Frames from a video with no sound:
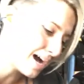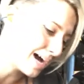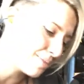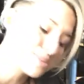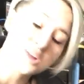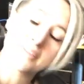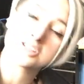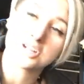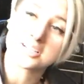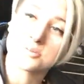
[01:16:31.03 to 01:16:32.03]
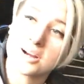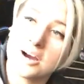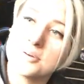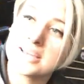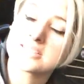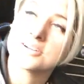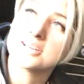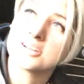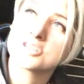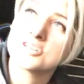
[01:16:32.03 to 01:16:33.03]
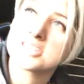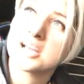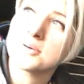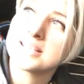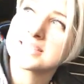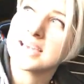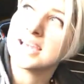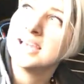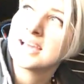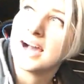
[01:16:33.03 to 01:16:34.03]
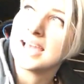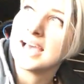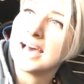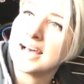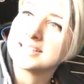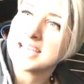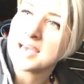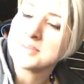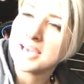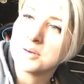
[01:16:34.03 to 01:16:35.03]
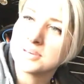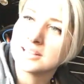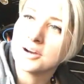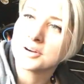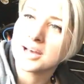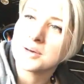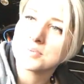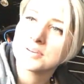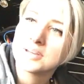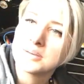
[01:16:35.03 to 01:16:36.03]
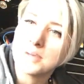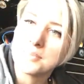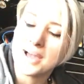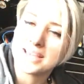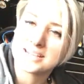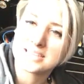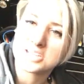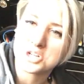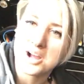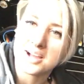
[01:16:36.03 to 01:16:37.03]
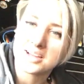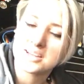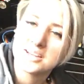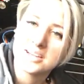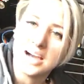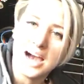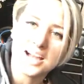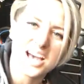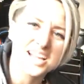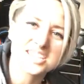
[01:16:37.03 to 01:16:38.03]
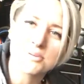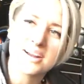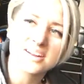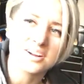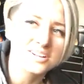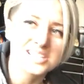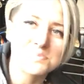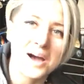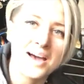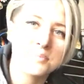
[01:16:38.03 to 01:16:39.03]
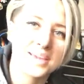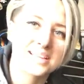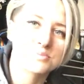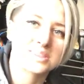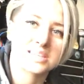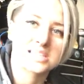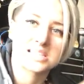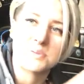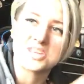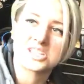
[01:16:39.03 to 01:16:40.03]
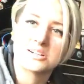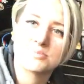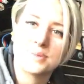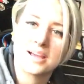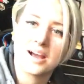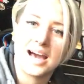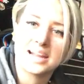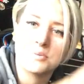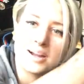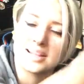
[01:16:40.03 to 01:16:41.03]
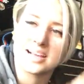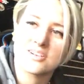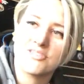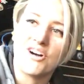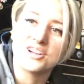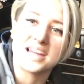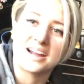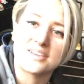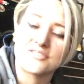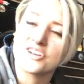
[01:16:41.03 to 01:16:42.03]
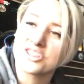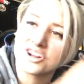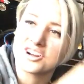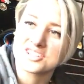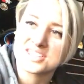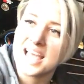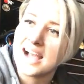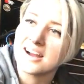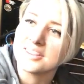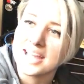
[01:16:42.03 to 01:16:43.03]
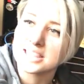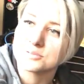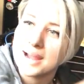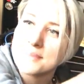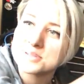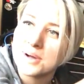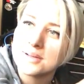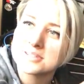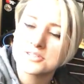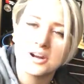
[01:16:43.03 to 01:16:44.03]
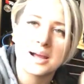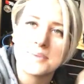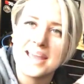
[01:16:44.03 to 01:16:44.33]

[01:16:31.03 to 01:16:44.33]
I've been driving the truck to work all week. So either Tuesday or Wednesday, I had Tammy help me load up my bike into the truck. I just wanted her to spot because with the suspension being, I didn't want to like fall down even further or snag on like the ramps while I was going up,